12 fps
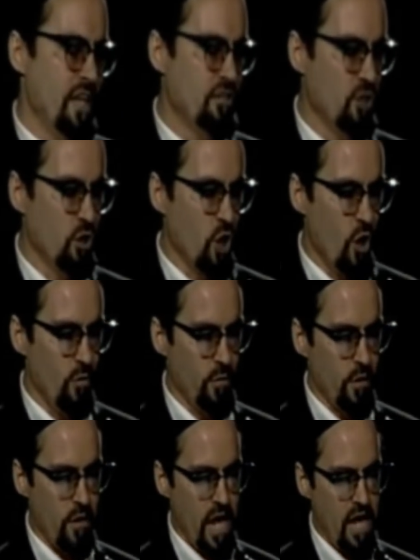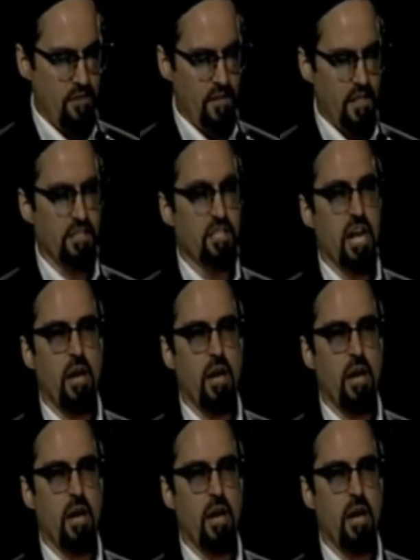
they took over a village.